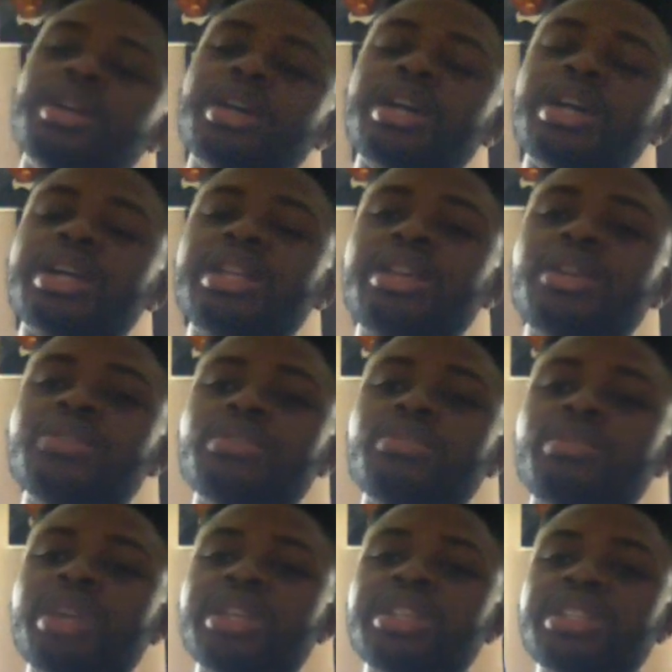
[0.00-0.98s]
And those
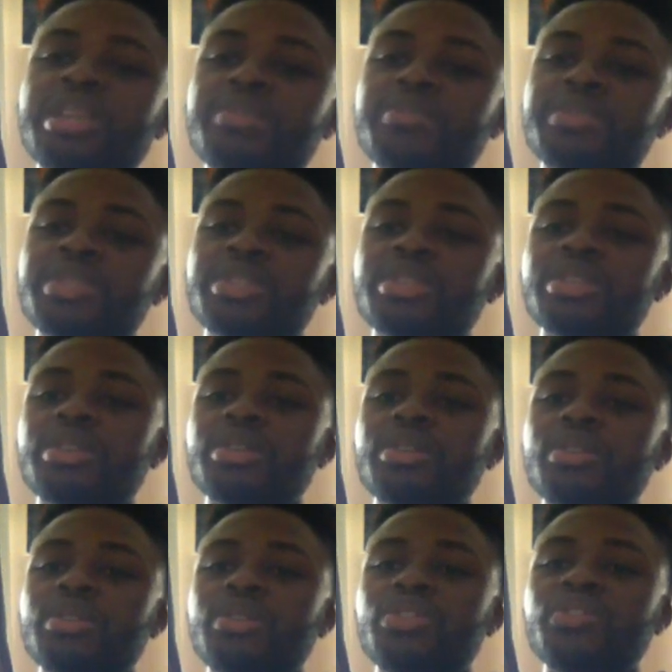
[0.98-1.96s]
are my tips.
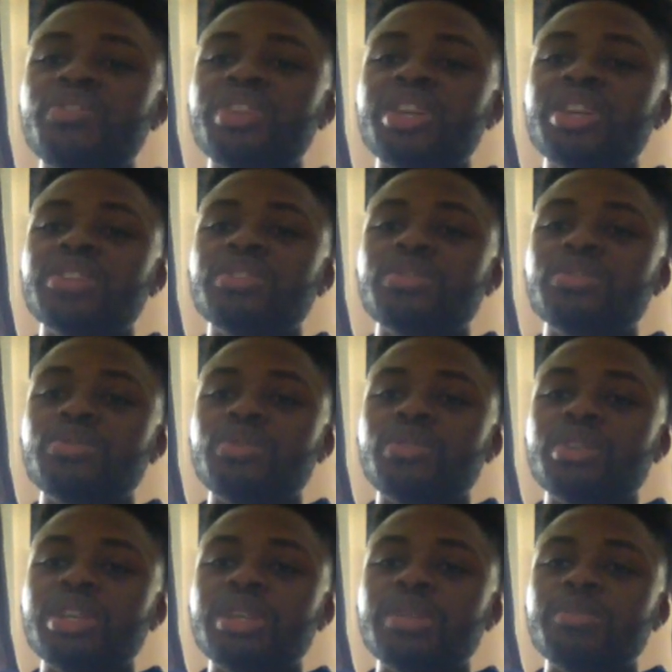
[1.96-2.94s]
So hope you guys
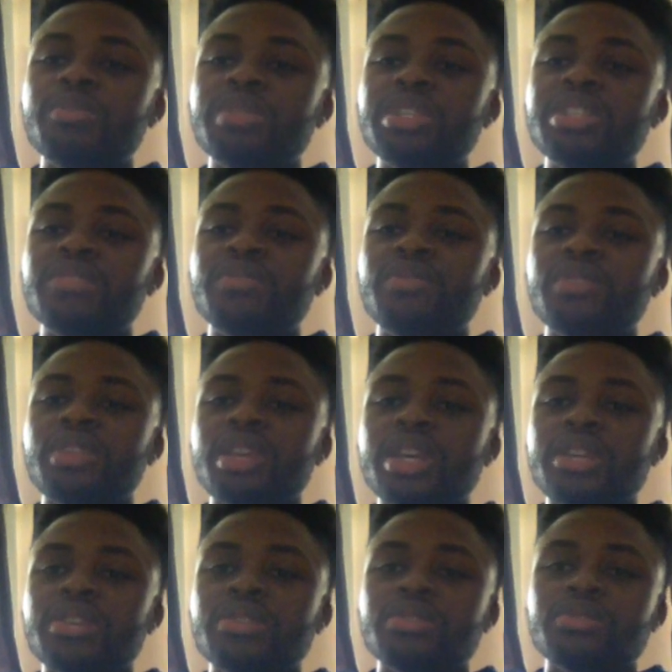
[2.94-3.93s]
enjoy. Please leave a
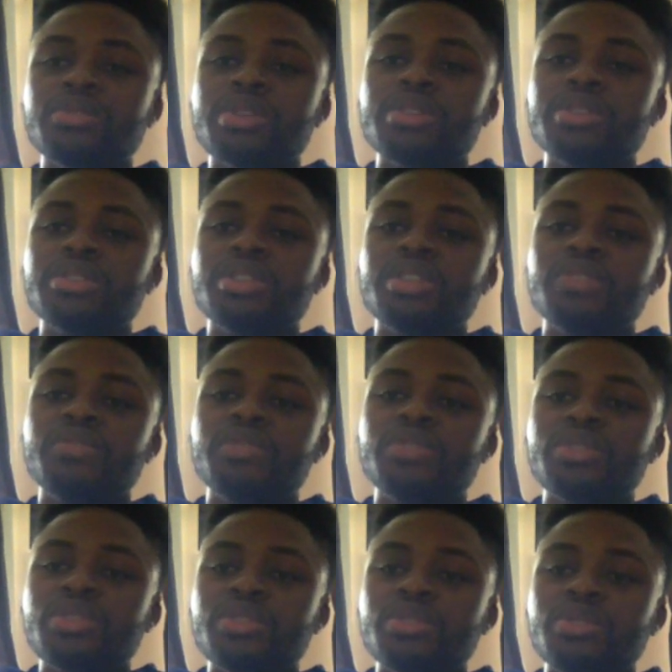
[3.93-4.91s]
like, subscribe to the channel
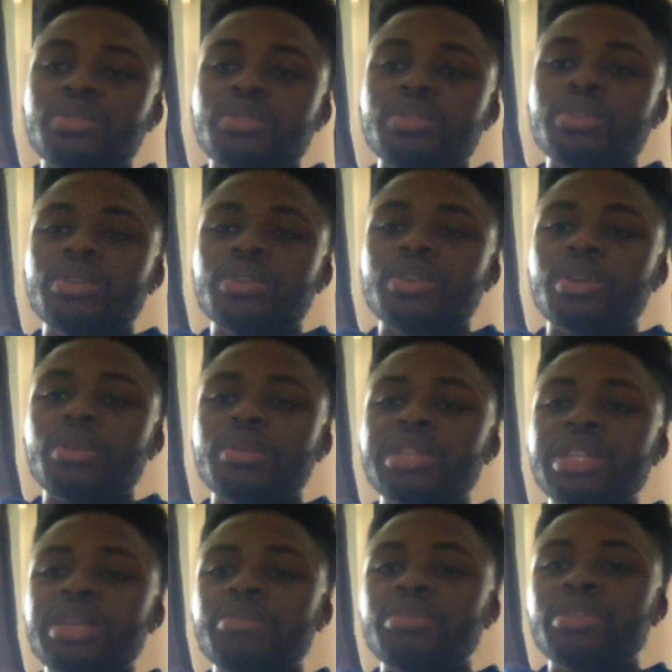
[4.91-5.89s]
if you're new,
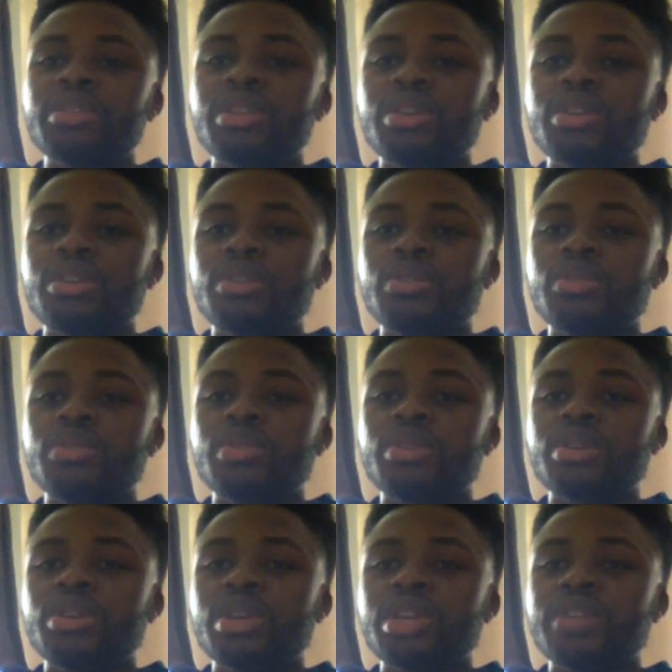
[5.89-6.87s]
comment down below.
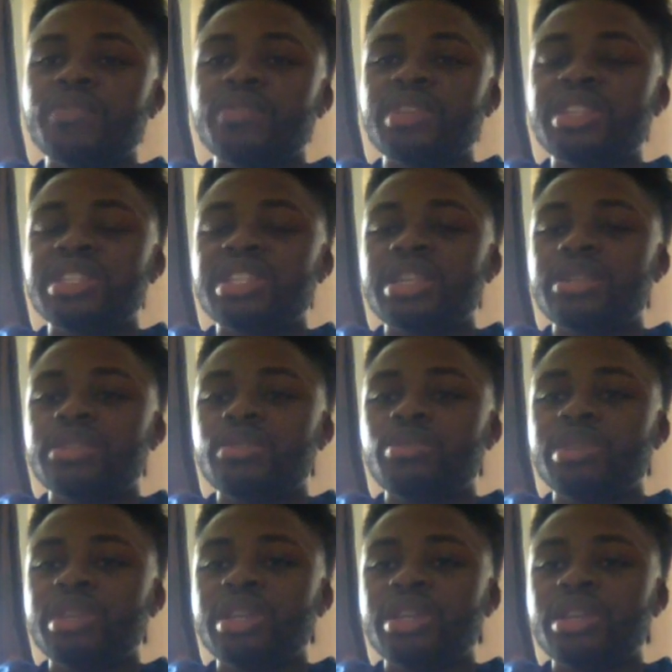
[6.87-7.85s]
The details
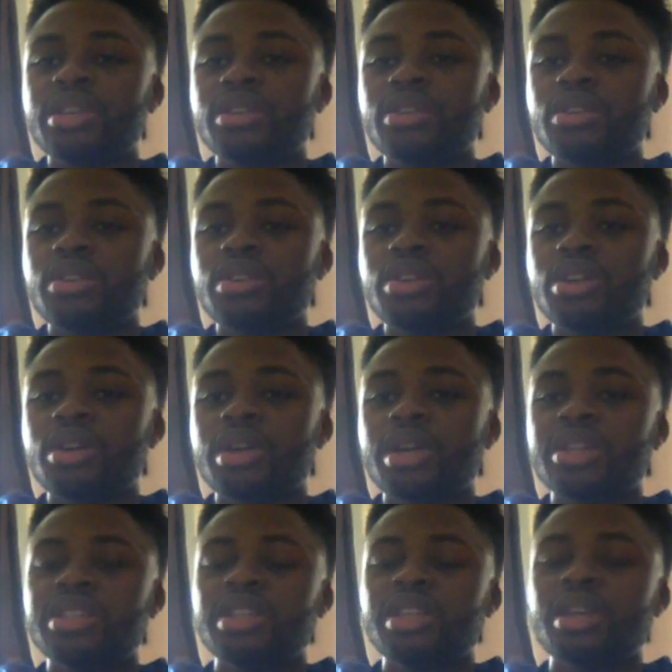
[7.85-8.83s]
will be
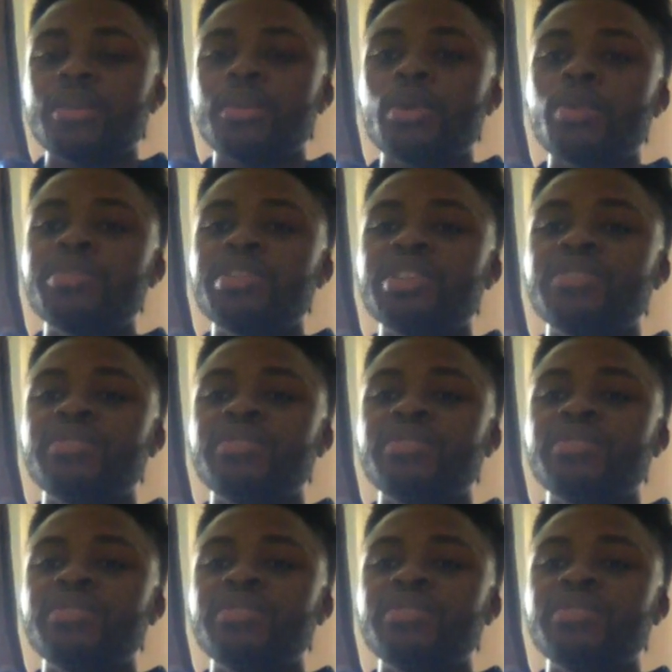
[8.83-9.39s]
actually, I hope